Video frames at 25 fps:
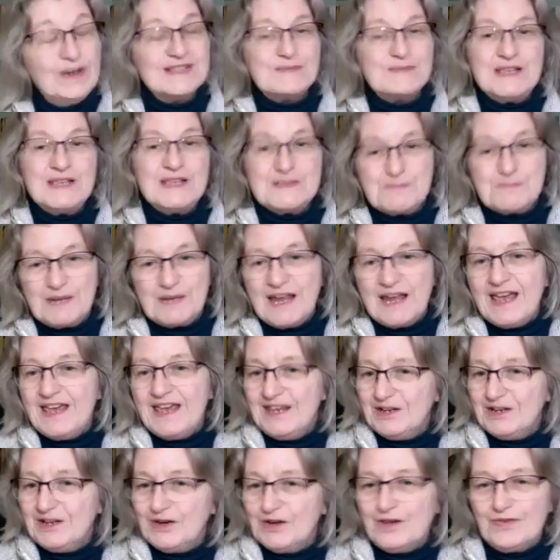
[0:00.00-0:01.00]
it's
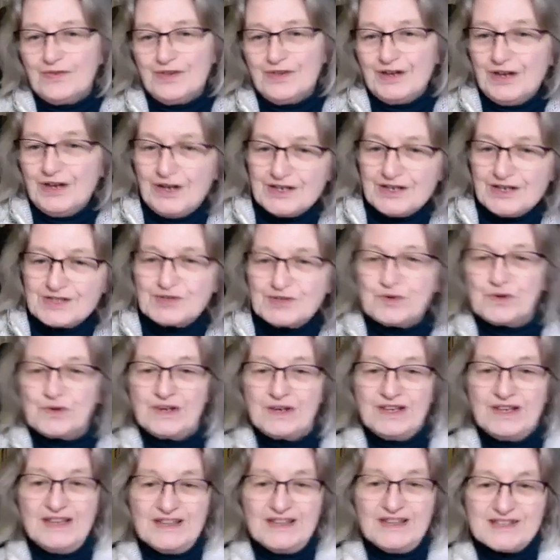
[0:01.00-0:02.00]
playing on the
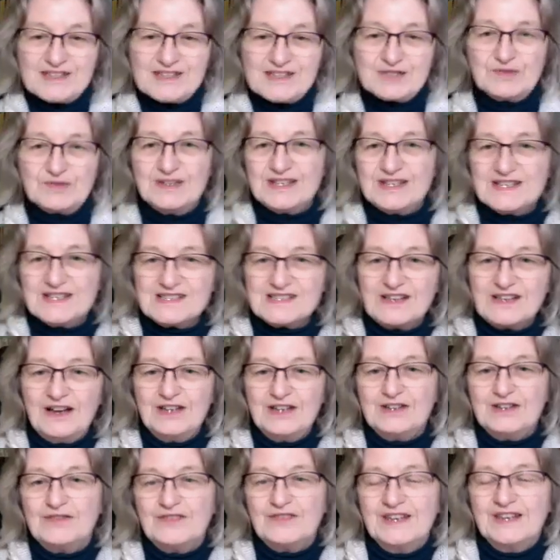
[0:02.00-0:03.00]
Herstory history
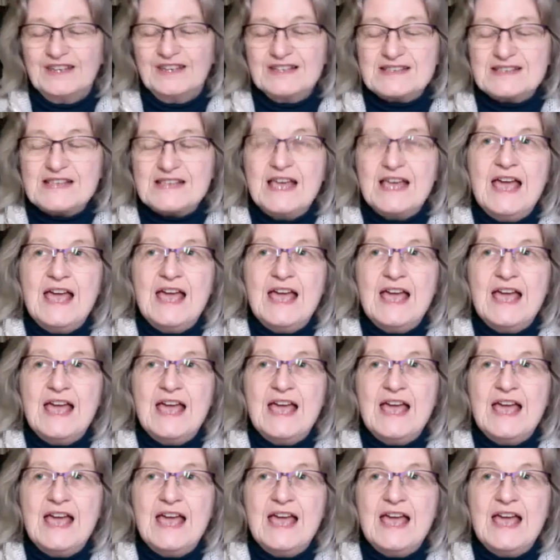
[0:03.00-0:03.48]
side of things.